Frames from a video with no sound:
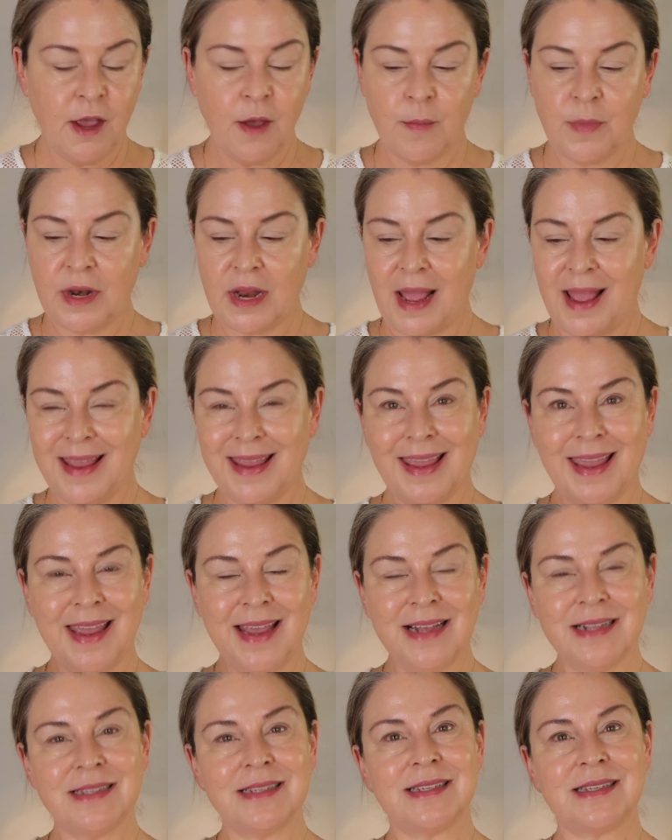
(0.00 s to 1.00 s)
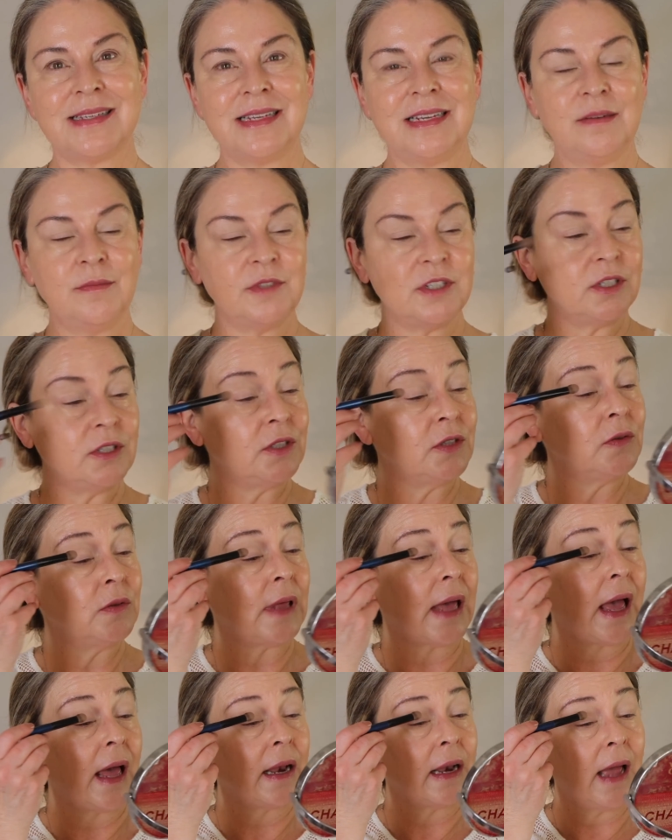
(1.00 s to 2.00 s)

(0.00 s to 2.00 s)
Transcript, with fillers: but I can't seem to do that.